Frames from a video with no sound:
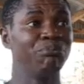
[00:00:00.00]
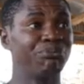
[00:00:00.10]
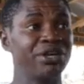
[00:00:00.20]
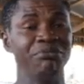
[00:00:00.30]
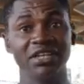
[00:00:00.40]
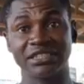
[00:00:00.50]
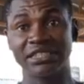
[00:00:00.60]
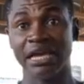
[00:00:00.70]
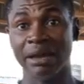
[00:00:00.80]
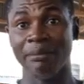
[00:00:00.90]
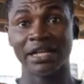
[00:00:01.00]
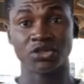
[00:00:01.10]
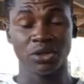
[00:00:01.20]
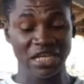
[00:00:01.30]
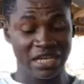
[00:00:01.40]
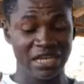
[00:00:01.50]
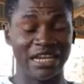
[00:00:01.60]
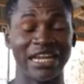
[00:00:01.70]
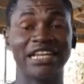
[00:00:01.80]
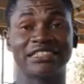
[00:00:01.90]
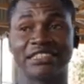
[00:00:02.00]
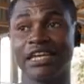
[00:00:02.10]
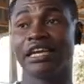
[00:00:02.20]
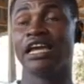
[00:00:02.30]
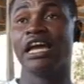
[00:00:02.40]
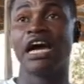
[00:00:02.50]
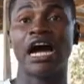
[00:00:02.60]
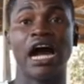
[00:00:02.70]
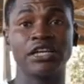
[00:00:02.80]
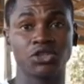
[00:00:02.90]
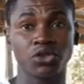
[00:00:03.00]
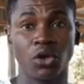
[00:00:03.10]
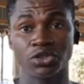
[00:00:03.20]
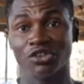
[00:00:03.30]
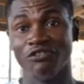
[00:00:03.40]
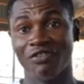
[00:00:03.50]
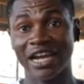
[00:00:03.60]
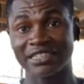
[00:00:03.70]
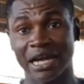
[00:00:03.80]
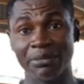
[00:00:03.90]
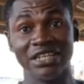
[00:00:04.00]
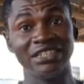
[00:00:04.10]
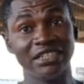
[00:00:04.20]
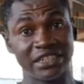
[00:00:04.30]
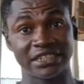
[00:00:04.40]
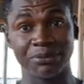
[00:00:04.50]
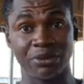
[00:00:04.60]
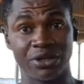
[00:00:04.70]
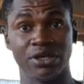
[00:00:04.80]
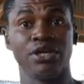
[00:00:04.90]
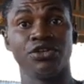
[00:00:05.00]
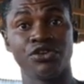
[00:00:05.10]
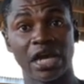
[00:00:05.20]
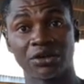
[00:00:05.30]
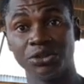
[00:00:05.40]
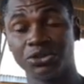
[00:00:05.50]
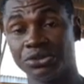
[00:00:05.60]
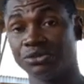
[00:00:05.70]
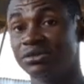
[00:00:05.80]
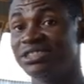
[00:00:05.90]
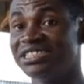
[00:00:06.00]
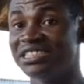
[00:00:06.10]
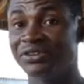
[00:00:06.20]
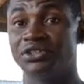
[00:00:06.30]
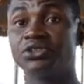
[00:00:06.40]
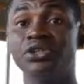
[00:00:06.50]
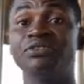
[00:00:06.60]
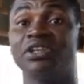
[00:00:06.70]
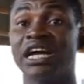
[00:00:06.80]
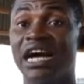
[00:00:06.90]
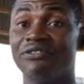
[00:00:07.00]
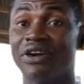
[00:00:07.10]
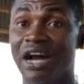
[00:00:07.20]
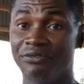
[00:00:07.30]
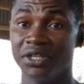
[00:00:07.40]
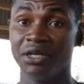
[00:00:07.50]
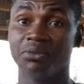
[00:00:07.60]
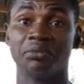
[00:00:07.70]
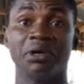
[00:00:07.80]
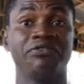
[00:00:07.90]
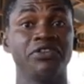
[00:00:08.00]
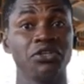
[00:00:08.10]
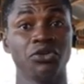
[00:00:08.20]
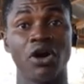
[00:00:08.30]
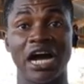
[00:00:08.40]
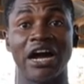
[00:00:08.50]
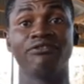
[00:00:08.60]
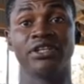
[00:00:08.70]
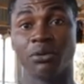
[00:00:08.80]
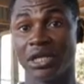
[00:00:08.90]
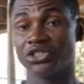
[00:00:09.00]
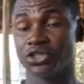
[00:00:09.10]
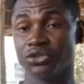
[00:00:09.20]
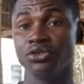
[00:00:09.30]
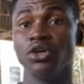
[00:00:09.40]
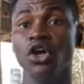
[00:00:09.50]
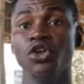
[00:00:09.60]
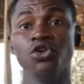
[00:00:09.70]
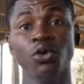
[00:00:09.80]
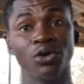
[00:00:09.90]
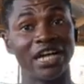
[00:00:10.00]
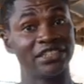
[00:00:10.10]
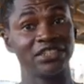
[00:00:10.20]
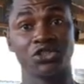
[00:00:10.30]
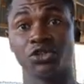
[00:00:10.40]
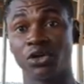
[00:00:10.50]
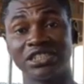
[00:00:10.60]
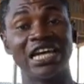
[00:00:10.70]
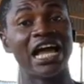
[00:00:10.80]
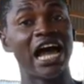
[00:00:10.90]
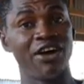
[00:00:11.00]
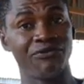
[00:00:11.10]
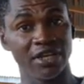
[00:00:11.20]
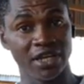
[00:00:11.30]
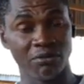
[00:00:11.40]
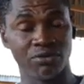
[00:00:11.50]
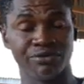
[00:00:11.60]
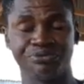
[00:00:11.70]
Premix, methylene, lysine, salt, vitamin, DCP. They are going to give it to you if they have available. But if they do not have, they will let you know that it's not available.